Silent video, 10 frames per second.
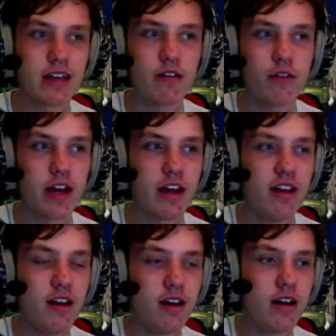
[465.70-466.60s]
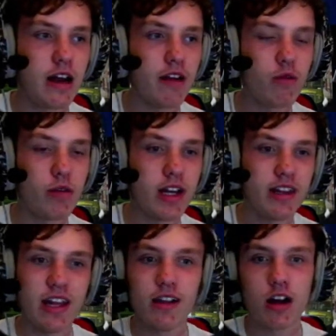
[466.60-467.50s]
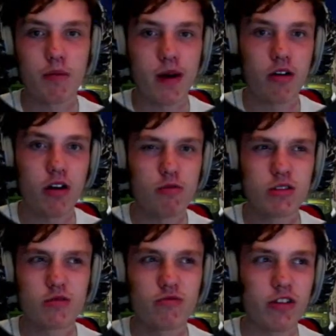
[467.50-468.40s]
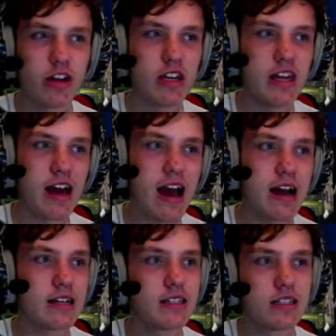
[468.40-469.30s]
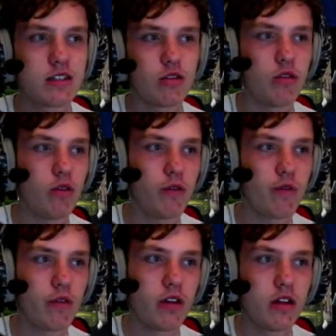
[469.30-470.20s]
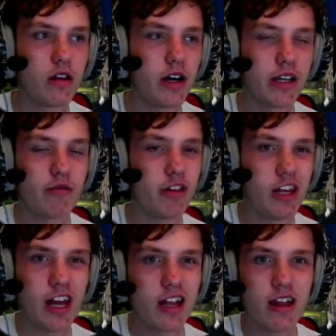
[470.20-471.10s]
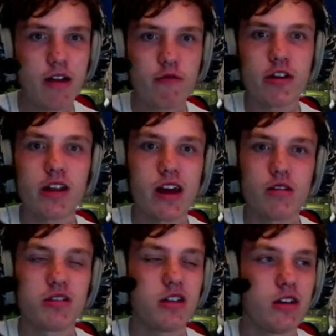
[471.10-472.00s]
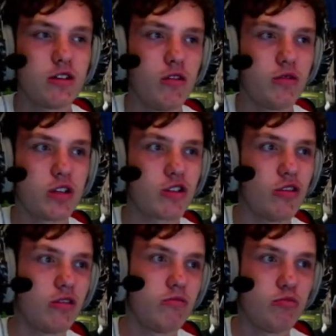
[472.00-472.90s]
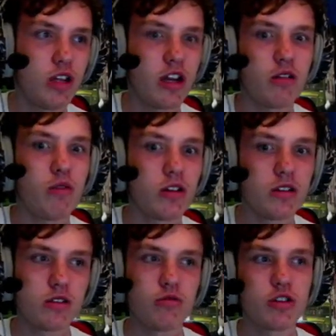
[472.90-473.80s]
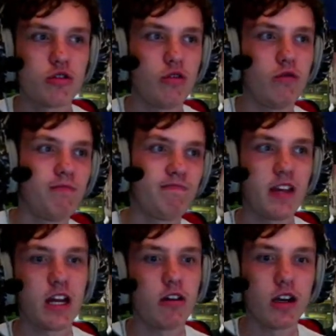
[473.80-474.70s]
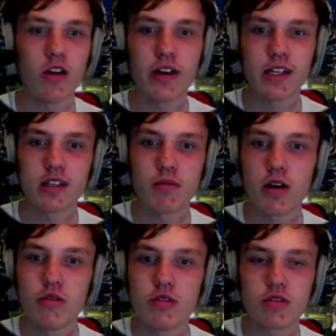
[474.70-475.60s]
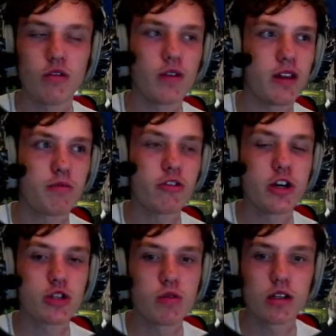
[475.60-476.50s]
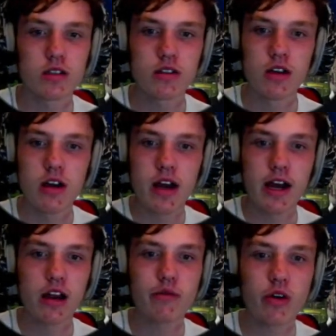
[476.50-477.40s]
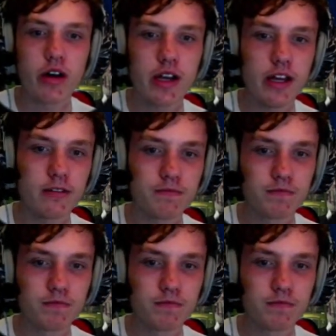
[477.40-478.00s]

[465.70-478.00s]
TV. And even when it did come out, I wasn't really as sort of... I didn't really get every DLC. I sort of just got, the ones which sort of, I liked the most. Sort of like the British ones. Hello, Riley.